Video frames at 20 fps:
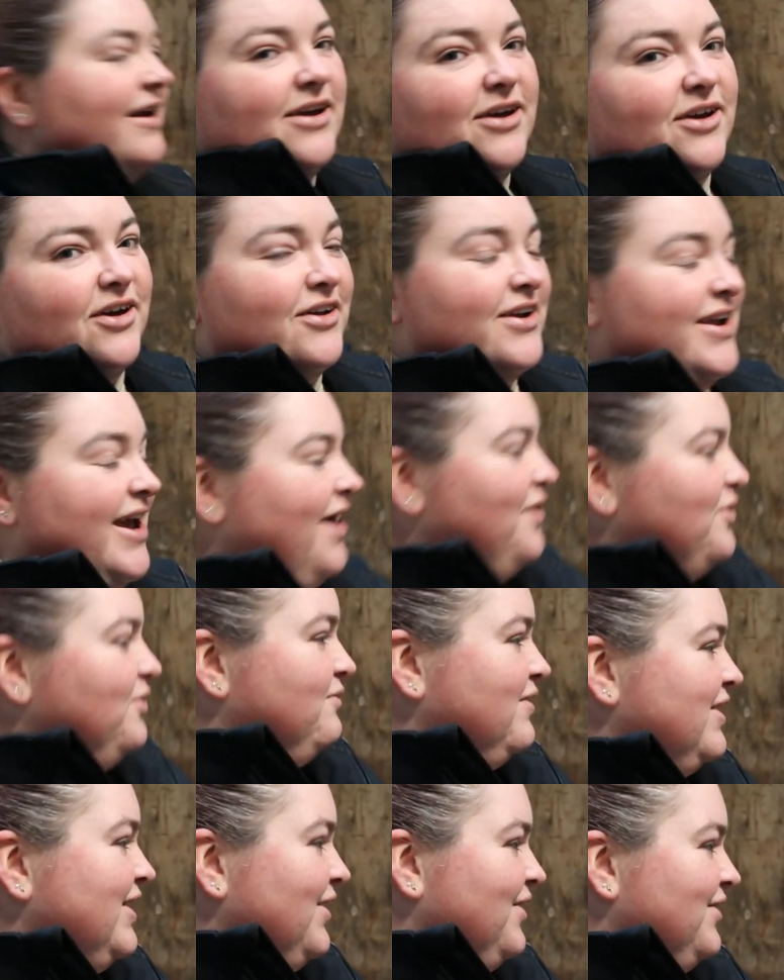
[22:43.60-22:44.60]
I can cut it out of
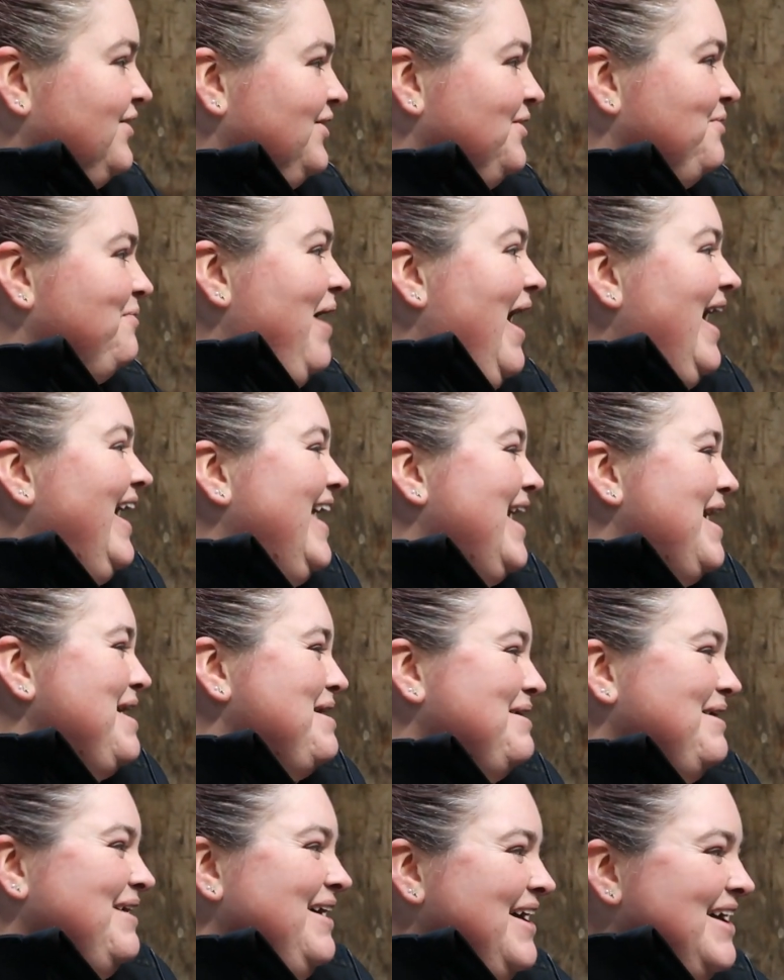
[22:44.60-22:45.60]
the video. I don't know why
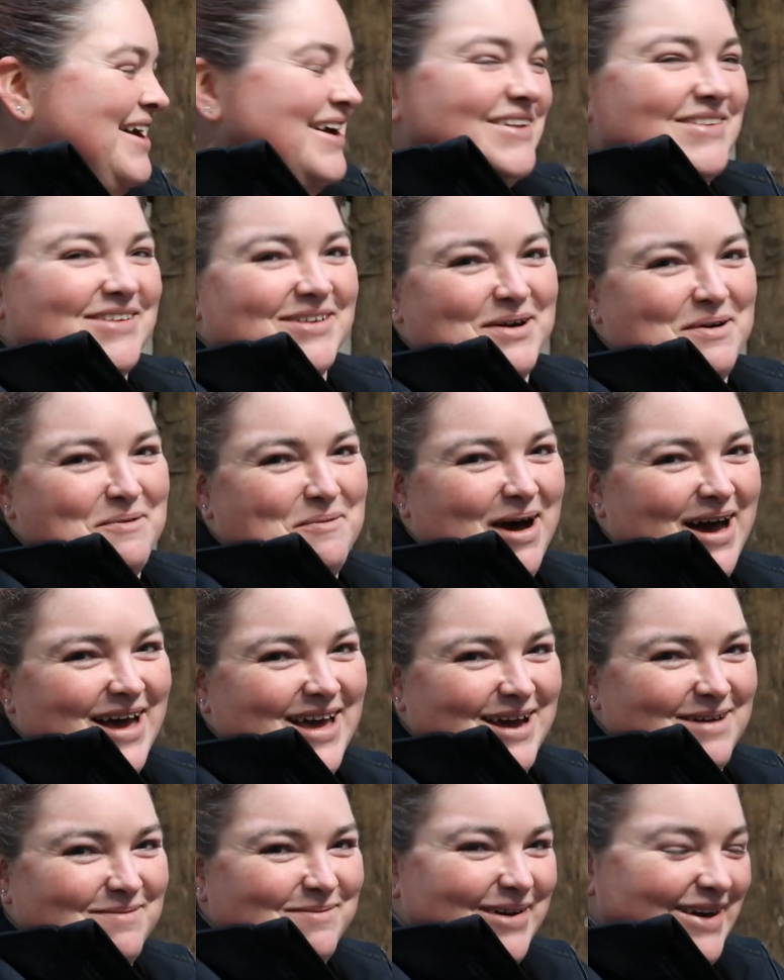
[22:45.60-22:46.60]

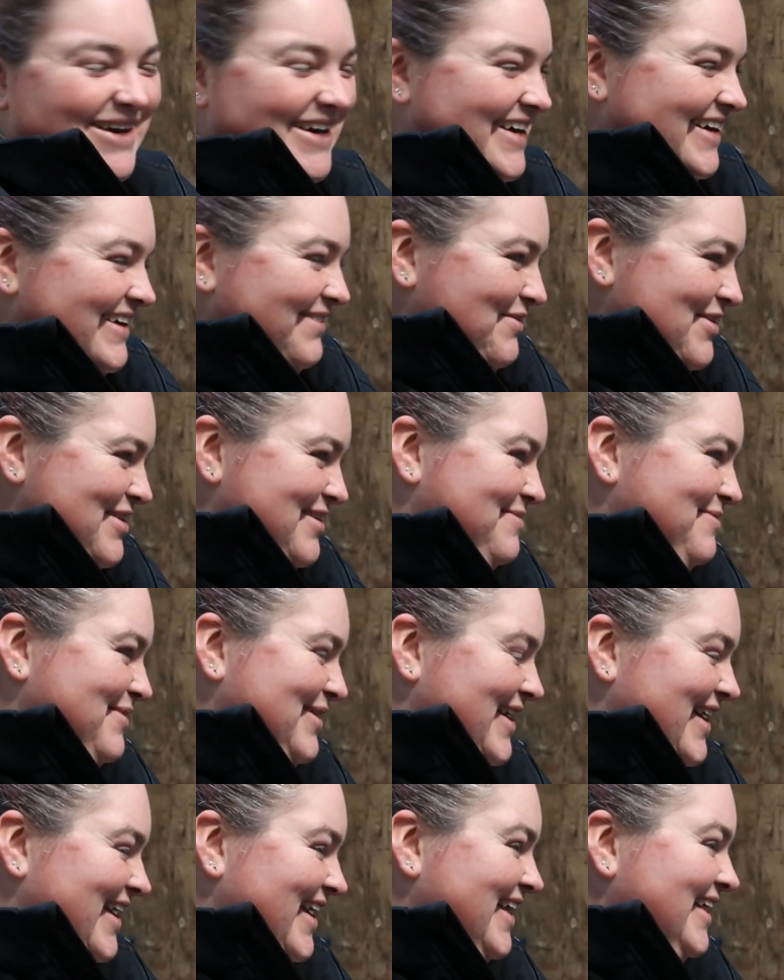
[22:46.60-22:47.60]
I'm
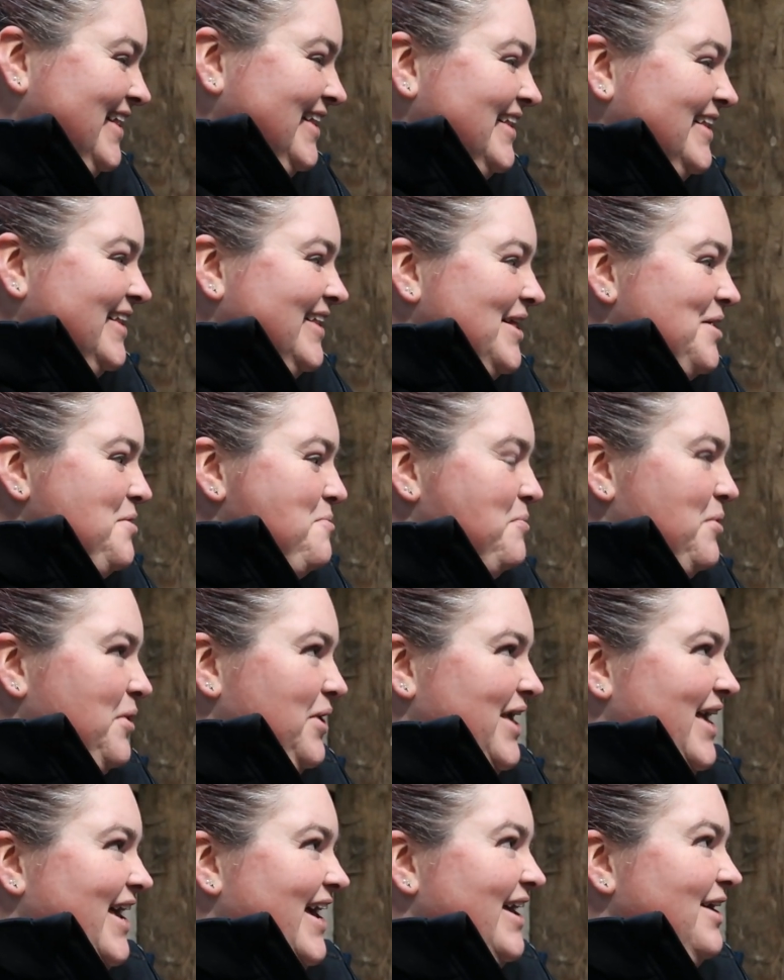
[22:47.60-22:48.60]
whispering it,
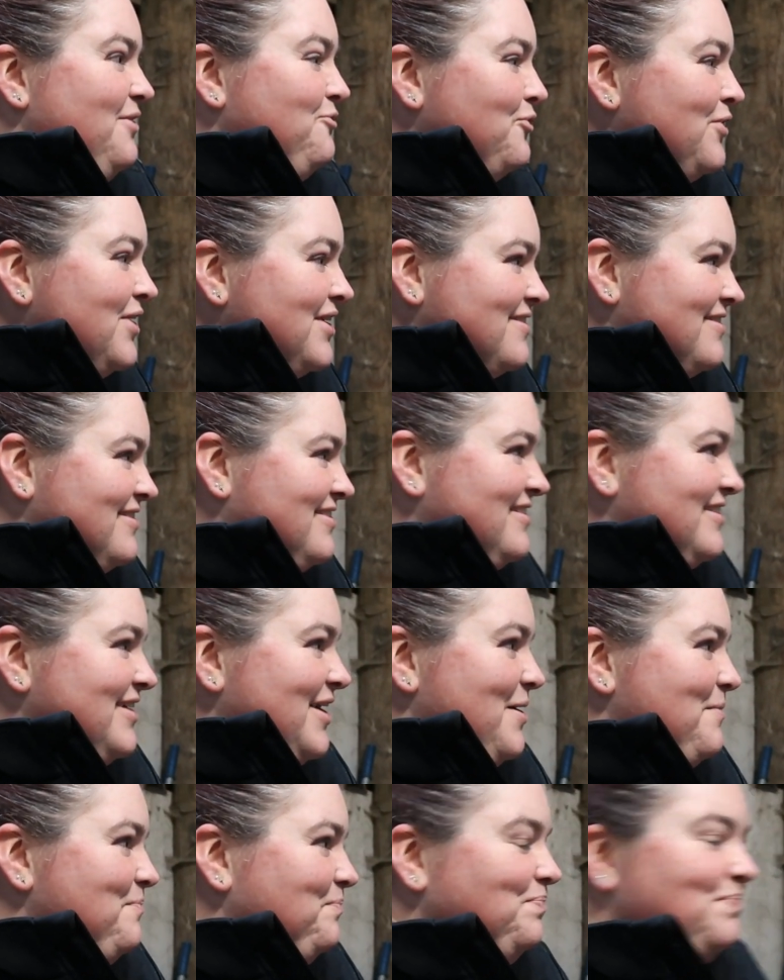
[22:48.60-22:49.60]
but yeah, if we
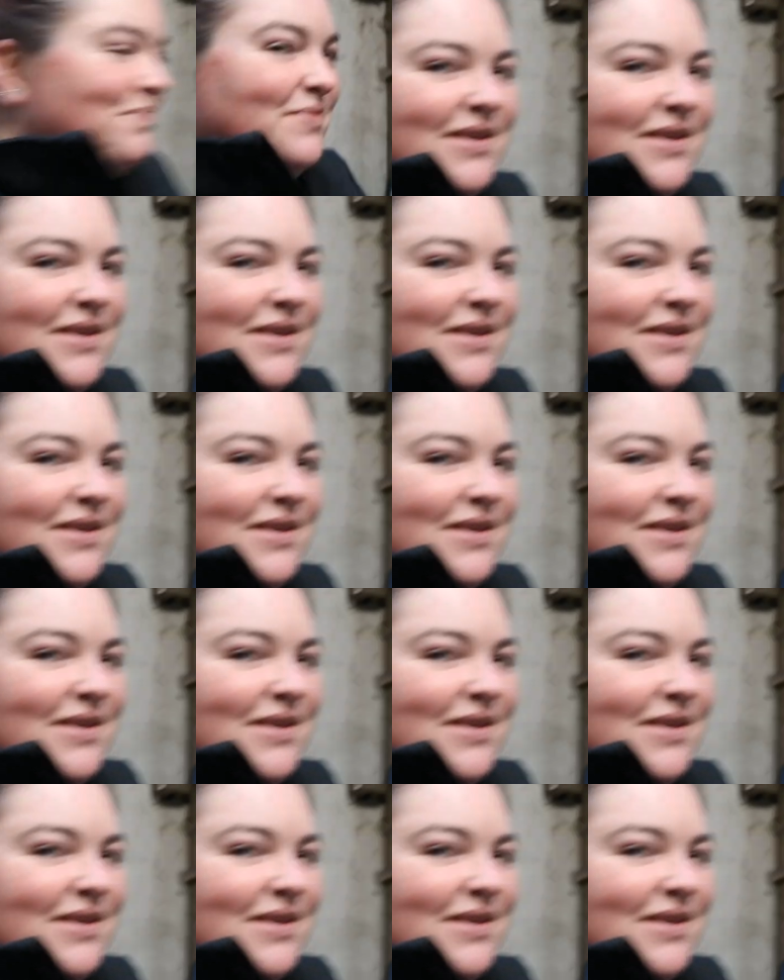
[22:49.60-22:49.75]
just